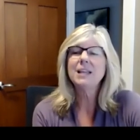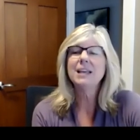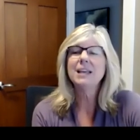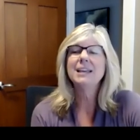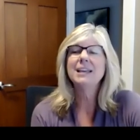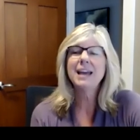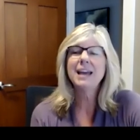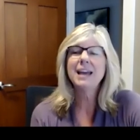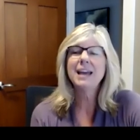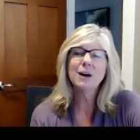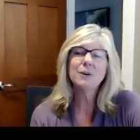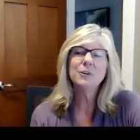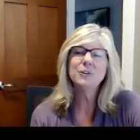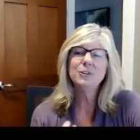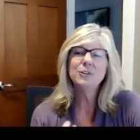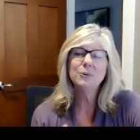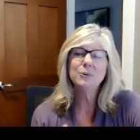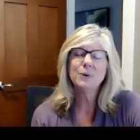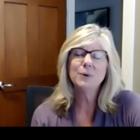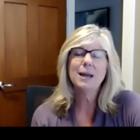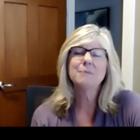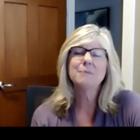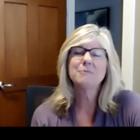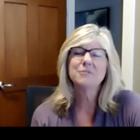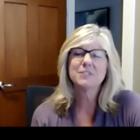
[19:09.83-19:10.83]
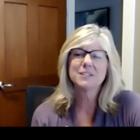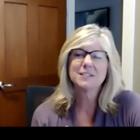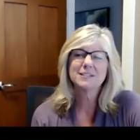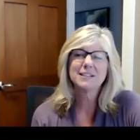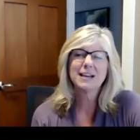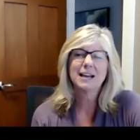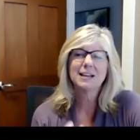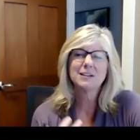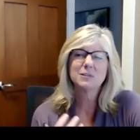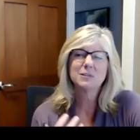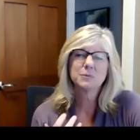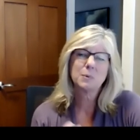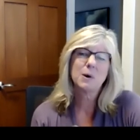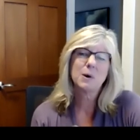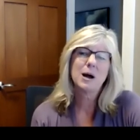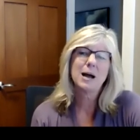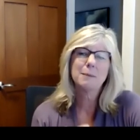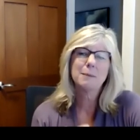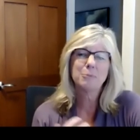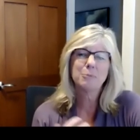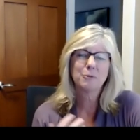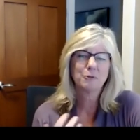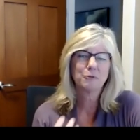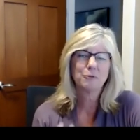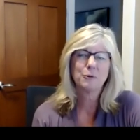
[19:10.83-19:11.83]
and how do you emphasize
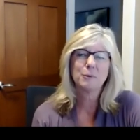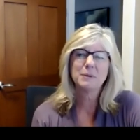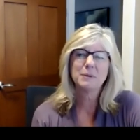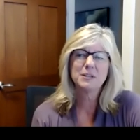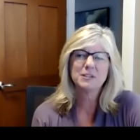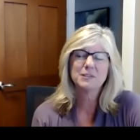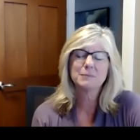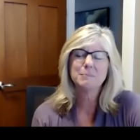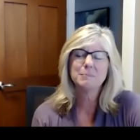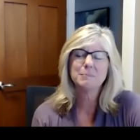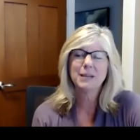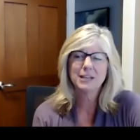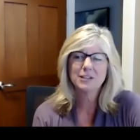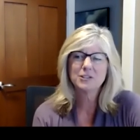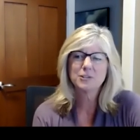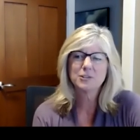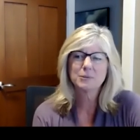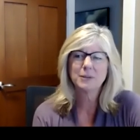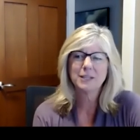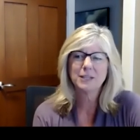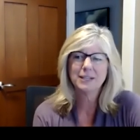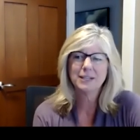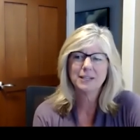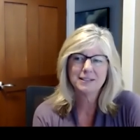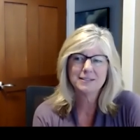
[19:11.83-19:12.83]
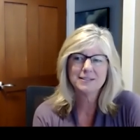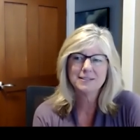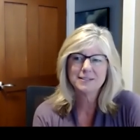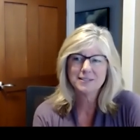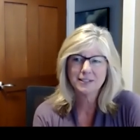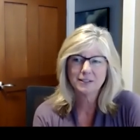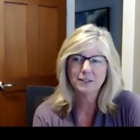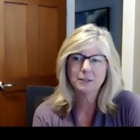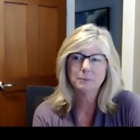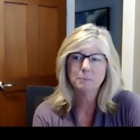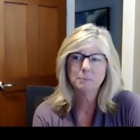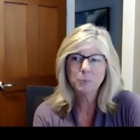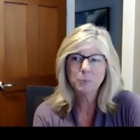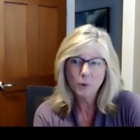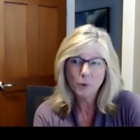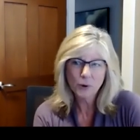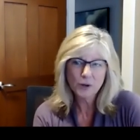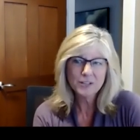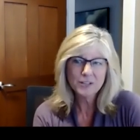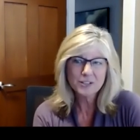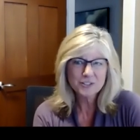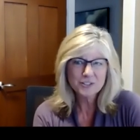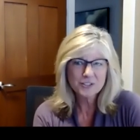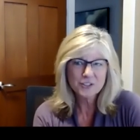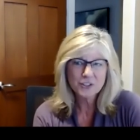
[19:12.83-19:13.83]
why performance management is still
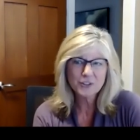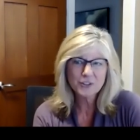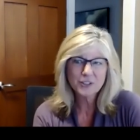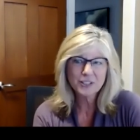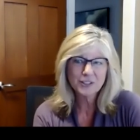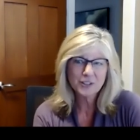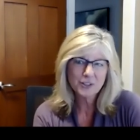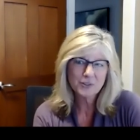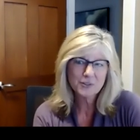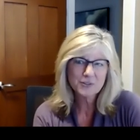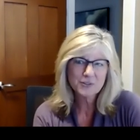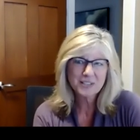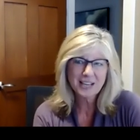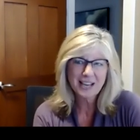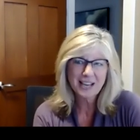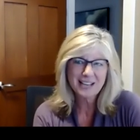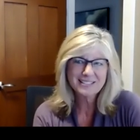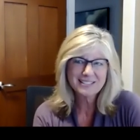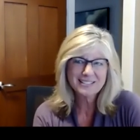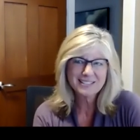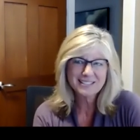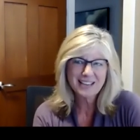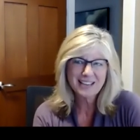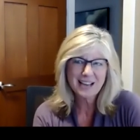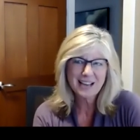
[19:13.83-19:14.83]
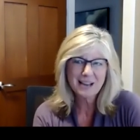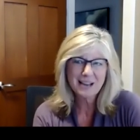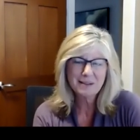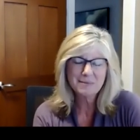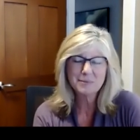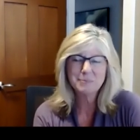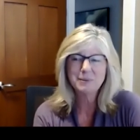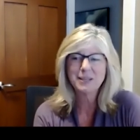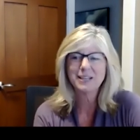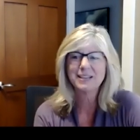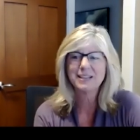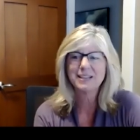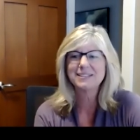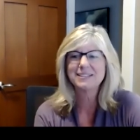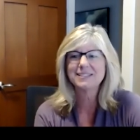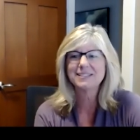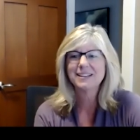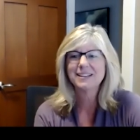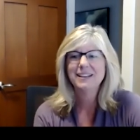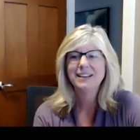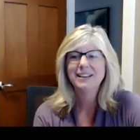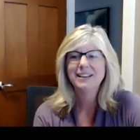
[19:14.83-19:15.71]
important during those kinds of times because